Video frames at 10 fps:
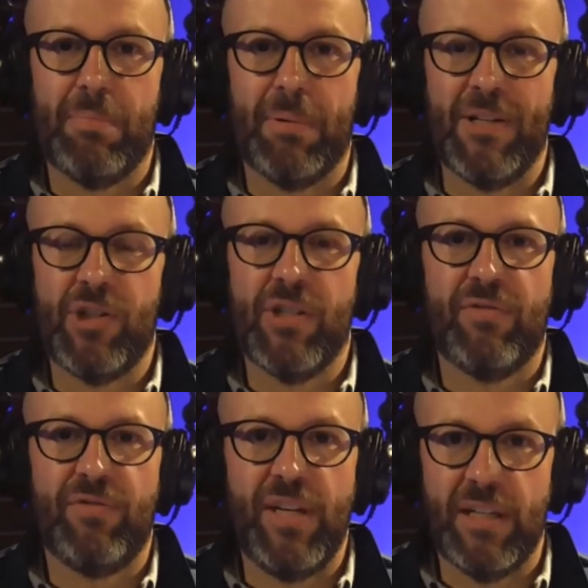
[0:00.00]
bunches
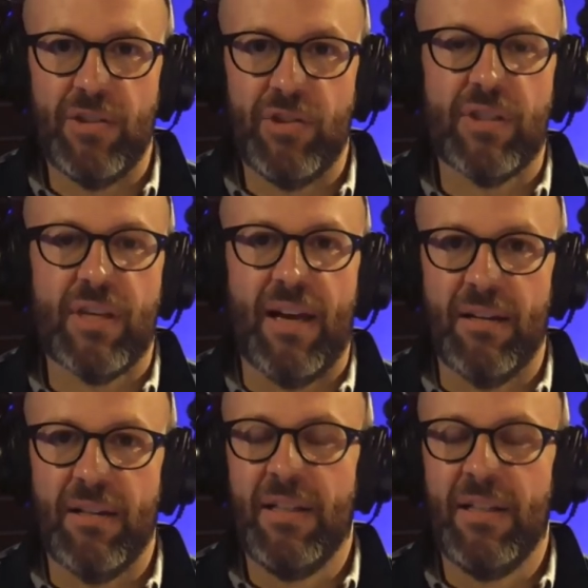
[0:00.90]
if he can just kind of